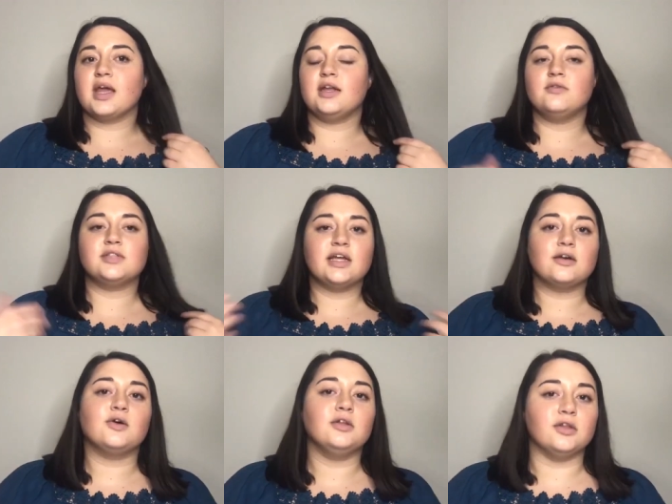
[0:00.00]
And it was at a
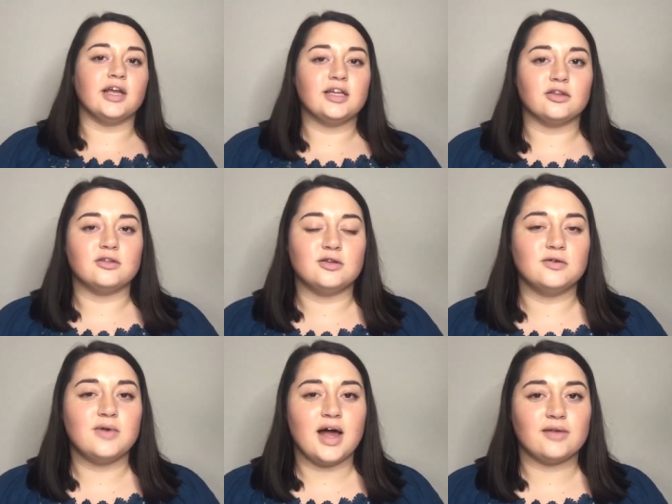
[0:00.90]
good length,
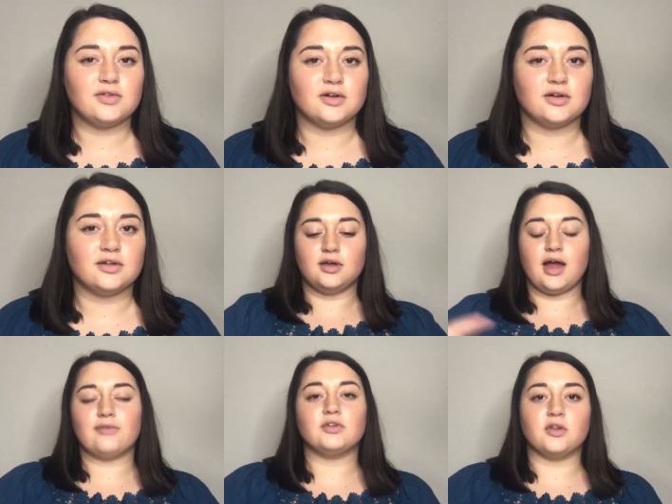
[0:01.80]
too, after
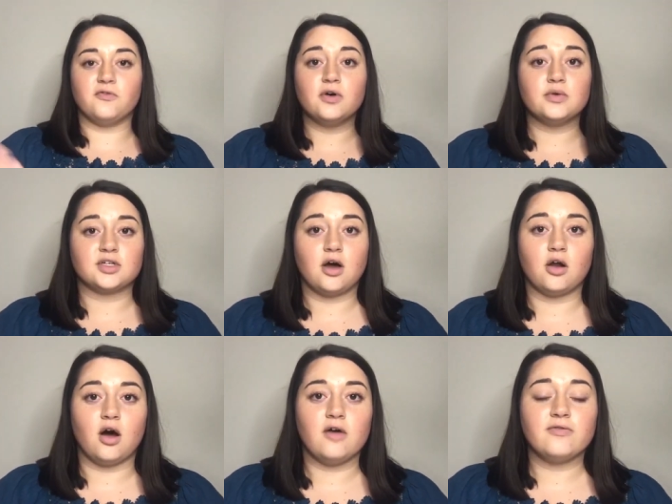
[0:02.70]
after the foot was cut
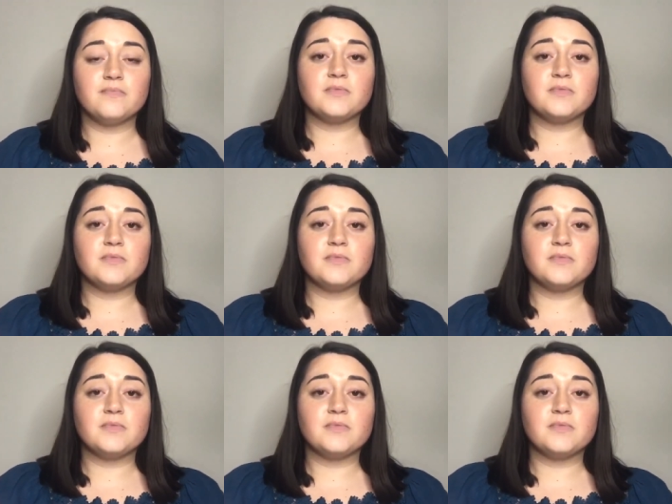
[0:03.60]
off.